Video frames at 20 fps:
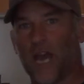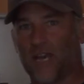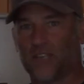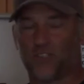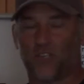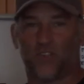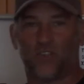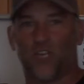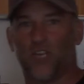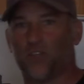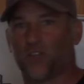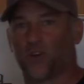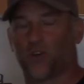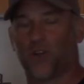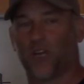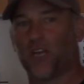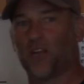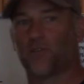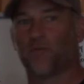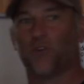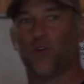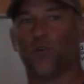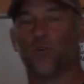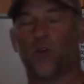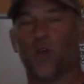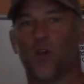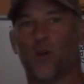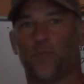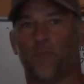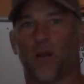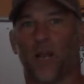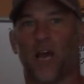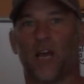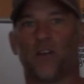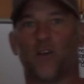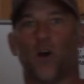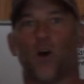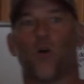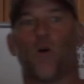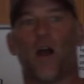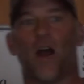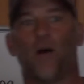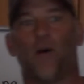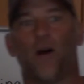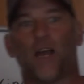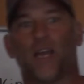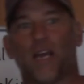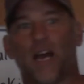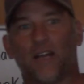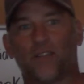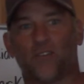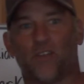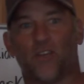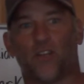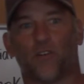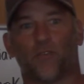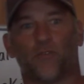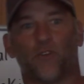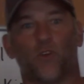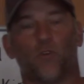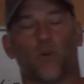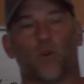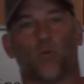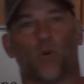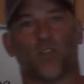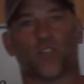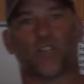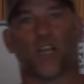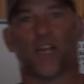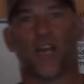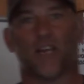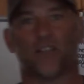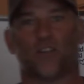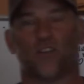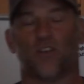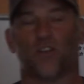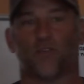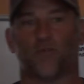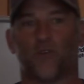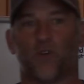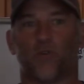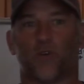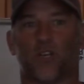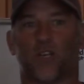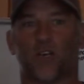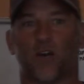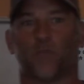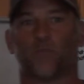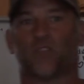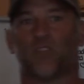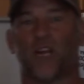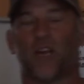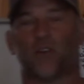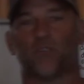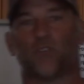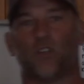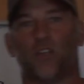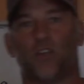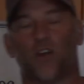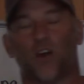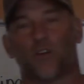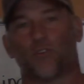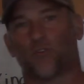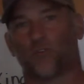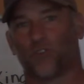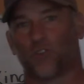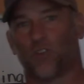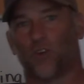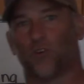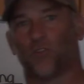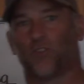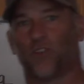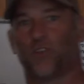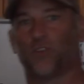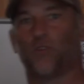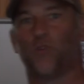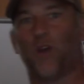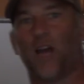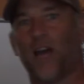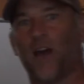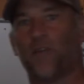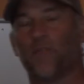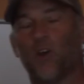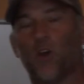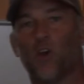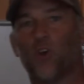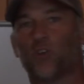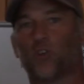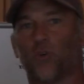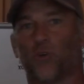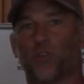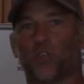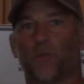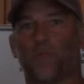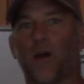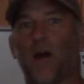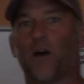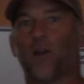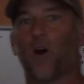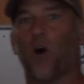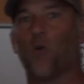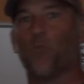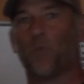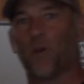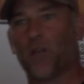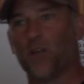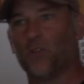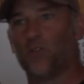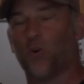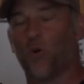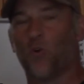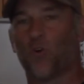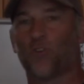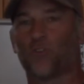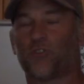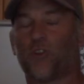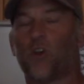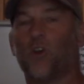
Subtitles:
as a teacher to interview, but I know how I got the interview, and once I got the interview, it comes down to the other skills that you have. So it's about opening doors,